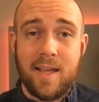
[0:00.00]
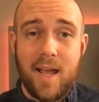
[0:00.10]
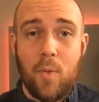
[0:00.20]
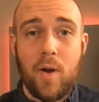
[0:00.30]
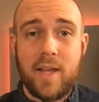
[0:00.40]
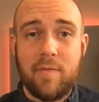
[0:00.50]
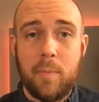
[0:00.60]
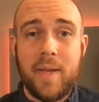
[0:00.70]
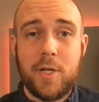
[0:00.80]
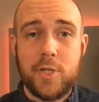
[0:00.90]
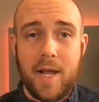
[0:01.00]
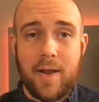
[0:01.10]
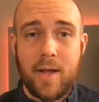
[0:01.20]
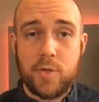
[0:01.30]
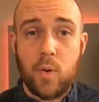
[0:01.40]
I want to give a big shout
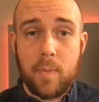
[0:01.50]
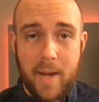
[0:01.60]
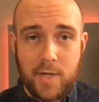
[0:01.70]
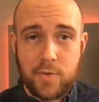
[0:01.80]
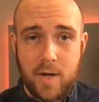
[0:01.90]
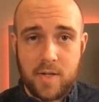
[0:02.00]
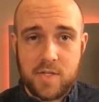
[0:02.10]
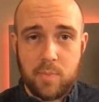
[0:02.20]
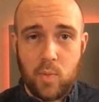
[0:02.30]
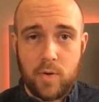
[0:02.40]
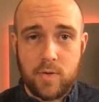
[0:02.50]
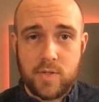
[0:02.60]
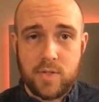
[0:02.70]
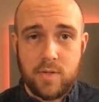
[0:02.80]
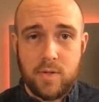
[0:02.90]
out to our Patreon
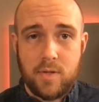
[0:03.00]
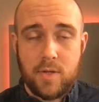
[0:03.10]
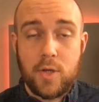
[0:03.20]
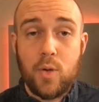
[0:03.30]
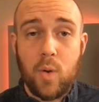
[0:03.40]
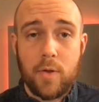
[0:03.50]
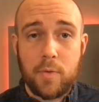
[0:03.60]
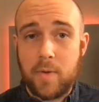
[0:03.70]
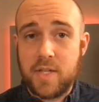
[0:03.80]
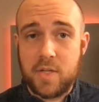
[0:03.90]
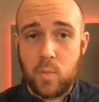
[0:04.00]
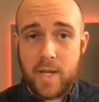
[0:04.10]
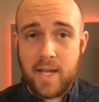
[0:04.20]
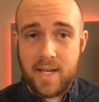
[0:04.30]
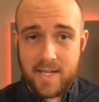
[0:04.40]
supporters. You are the reason we
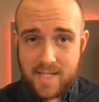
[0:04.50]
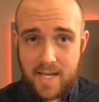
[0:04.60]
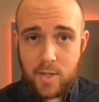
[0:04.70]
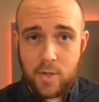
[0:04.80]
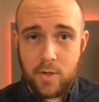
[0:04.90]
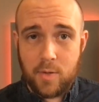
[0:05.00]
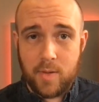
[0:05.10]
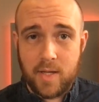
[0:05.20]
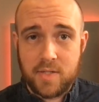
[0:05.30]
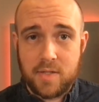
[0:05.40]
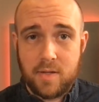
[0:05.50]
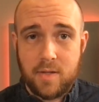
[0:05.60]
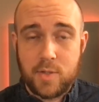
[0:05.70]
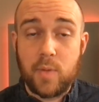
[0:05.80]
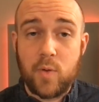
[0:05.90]
can continue to do this.
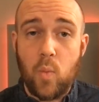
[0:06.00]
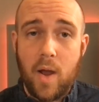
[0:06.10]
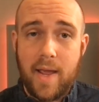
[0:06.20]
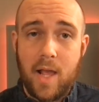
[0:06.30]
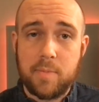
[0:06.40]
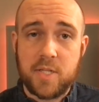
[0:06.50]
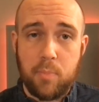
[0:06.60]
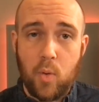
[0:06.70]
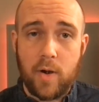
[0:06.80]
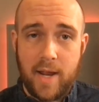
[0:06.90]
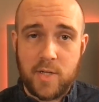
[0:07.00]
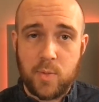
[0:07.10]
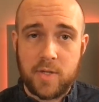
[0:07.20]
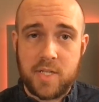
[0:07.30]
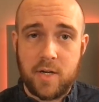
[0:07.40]
So if you want to help support
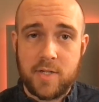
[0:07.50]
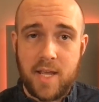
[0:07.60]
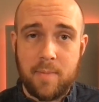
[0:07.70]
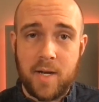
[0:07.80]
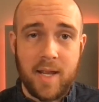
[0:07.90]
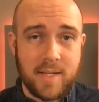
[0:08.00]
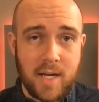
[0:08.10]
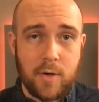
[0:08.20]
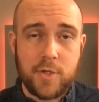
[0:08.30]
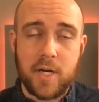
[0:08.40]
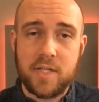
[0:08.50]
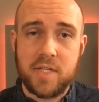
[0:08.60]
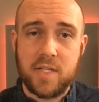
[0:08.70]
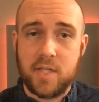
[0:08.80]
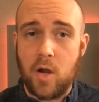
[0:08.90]
Edgeworks Entertainment and
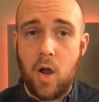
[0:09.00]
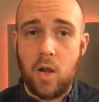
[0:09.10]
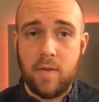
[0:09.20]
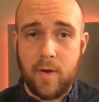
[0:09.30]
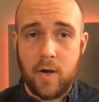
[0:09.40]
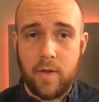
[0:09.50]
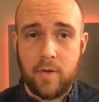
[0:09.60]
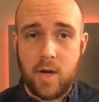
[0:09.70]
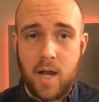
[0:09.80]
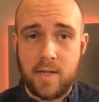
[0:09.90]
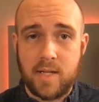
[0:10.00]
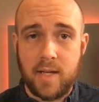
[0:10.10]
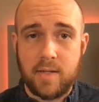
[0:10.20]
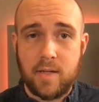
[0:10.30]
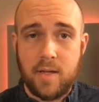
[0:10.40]
TerraGenesis and all of our other
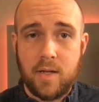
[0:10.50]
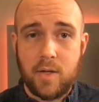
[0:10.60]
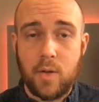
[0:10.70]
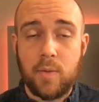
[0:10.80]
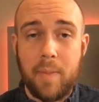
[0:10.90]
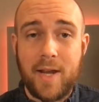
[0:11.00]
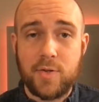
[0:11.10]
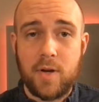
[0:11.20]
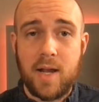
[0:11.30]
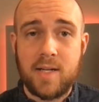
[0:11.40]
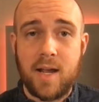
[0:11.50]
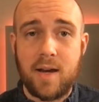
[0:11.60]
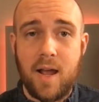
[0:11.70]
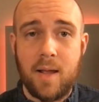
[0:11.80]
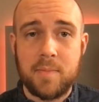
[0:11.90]
content, go to
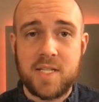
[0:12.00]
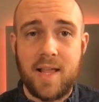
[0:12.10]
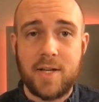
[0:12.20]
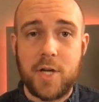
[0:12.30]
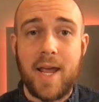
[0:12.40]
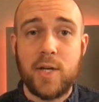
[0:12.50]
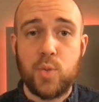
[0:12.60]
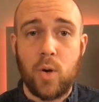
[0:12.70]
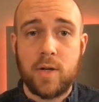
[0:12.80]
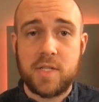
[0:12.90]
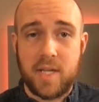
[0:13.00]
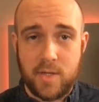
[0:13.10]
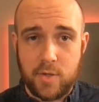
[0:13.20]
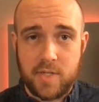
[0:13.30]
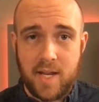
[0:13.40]

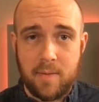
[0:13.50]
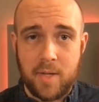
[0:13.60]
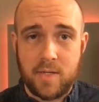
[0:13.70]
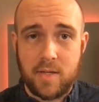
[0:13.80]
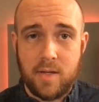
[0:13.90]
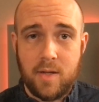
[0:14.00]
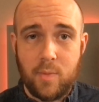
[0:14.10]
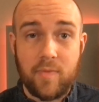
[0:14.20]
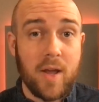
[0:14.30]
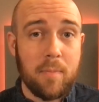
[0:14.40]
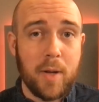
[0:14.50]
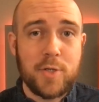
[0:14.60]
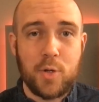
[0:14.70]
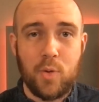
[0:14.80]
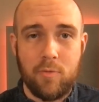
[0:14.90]
patreon.com/edgeworksentertainment. We've got a bunch
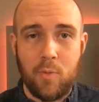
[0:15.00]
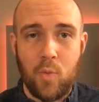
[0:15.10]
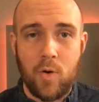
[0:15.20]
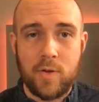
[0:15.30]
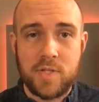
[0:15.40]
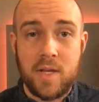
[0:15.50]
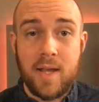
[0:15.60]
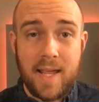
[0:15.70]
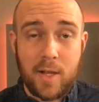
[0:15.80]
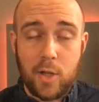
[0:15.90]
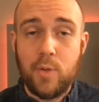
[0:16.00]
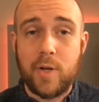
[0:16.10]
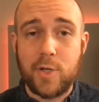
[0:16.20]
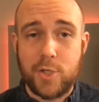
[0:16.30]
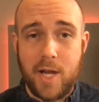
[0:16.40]
of cool rewards,
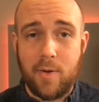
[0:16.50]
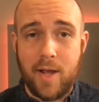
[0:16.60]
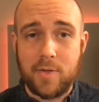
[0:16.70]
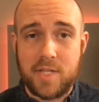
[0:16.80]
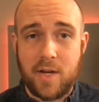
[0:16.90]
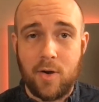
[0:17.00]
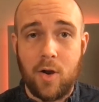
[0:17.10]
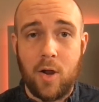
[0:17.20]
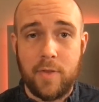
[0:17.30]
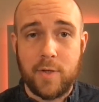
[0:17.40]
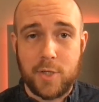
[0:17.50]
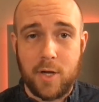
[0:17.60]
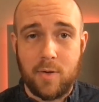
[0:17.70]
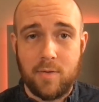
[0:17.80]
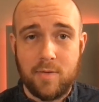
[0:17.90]
including shout-outs here on the
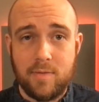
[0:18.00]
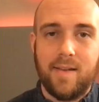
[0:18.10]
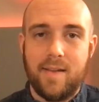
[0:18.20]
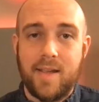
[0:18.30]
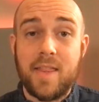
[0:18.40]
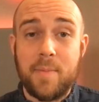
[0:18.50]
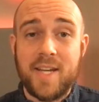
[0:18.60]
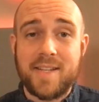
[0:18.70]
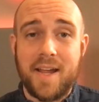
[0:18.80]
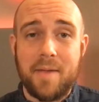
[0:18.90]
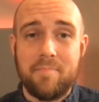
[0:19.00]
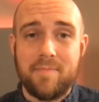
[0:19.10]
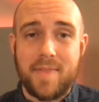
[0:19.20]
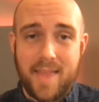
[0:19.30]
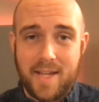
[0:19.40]
show. In the meantime,
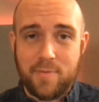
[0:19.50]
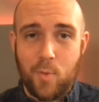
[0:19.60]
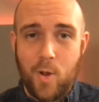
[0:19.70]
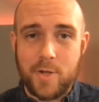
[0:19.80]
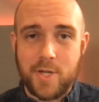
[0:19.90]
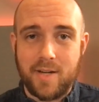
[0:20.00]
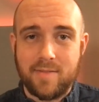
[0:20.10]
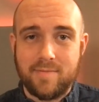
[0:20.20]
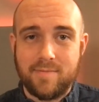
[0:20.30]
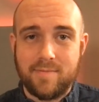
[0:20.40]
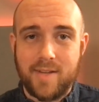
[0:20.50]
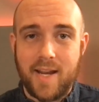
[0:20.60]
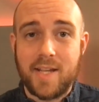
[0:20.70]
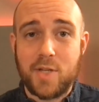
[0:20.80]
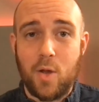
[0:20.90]
thanks for watching,
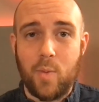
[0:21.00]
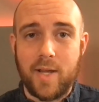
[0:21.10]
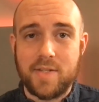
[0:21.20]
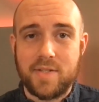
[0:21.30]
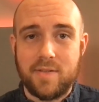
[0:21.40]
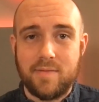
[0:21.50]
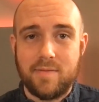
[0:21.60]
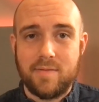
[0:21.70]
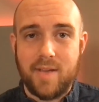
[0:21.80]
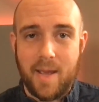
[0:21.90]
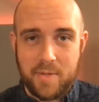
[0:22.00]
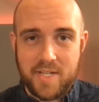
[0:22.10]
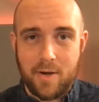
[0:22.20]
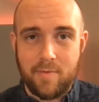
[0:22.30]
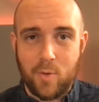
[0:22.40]
and as always, happy
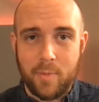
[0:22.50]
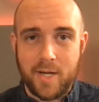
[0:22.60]
terraforming.